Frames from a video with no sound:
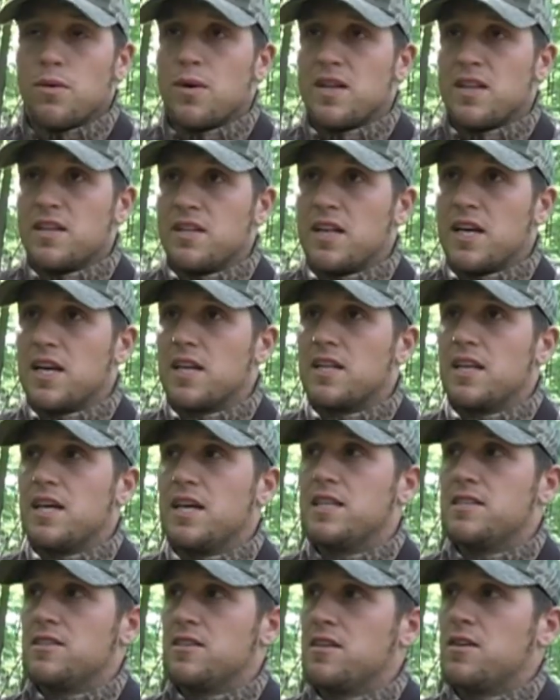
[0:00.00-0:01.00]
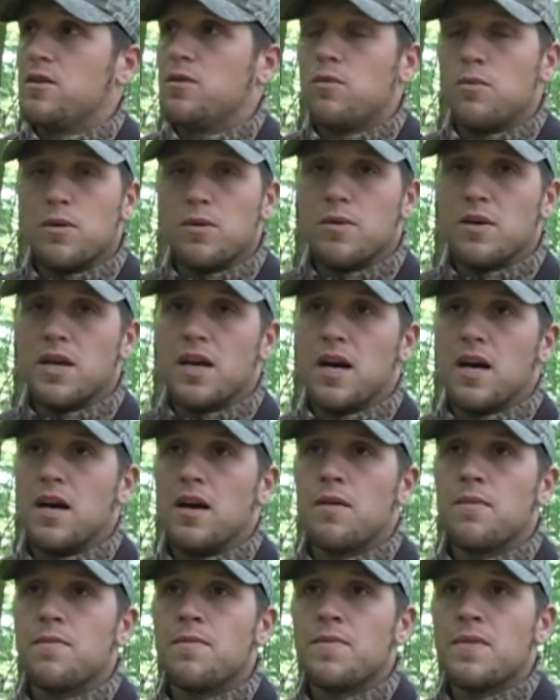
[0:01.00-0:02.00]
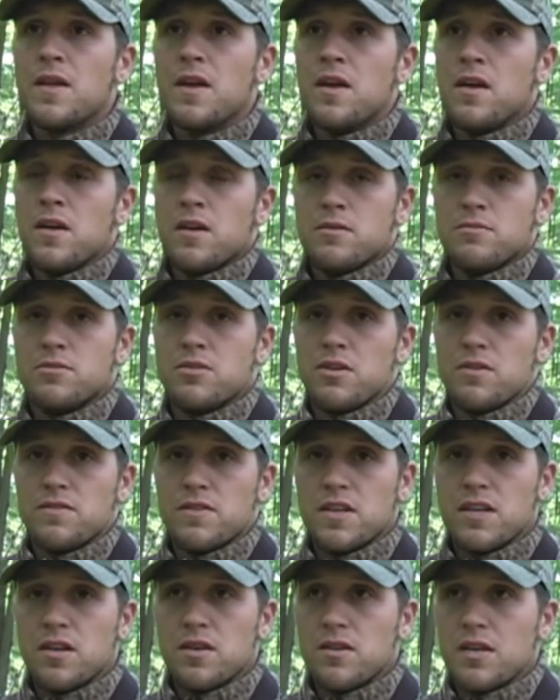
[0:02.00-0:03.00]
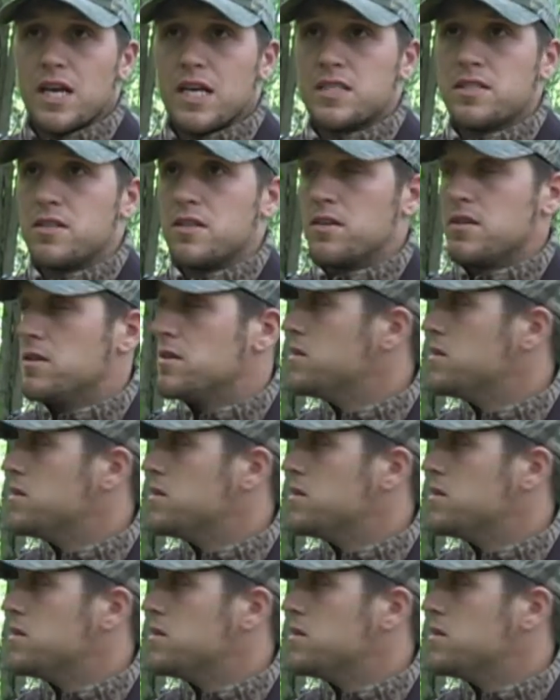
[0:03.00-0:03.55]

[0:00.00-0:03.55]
the way the land lays, and what we observed in here last year.